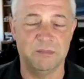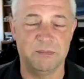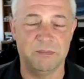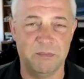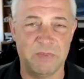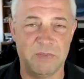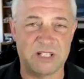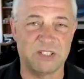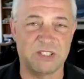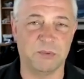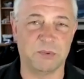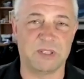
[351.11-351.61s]

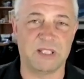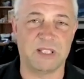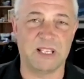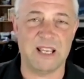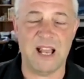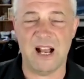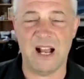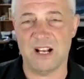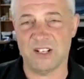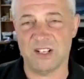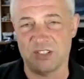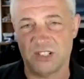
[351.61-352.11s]
mix it with the
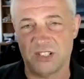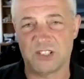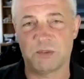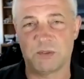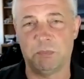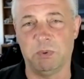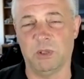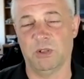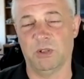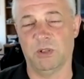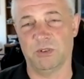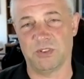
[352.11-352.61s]
gas,
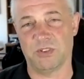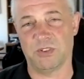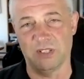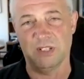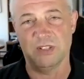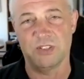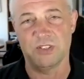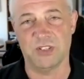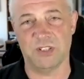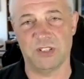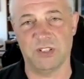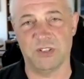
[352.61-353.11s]
explodes, and
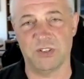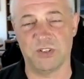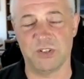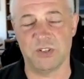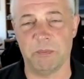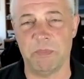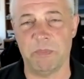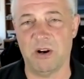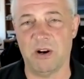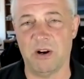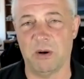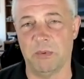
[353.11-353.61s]
there's your
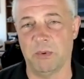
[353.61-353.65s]
power.